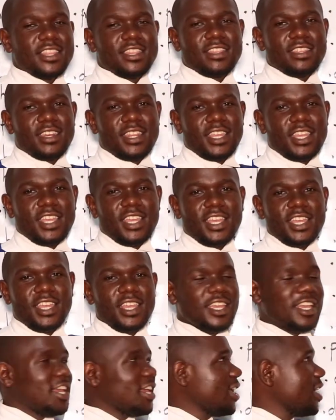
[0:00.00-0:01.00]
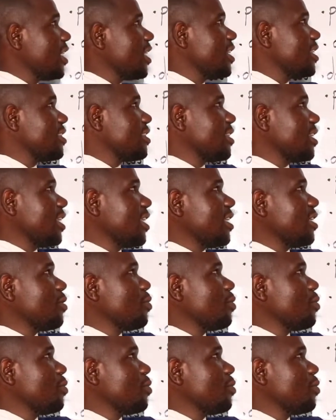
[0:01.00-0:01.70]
three.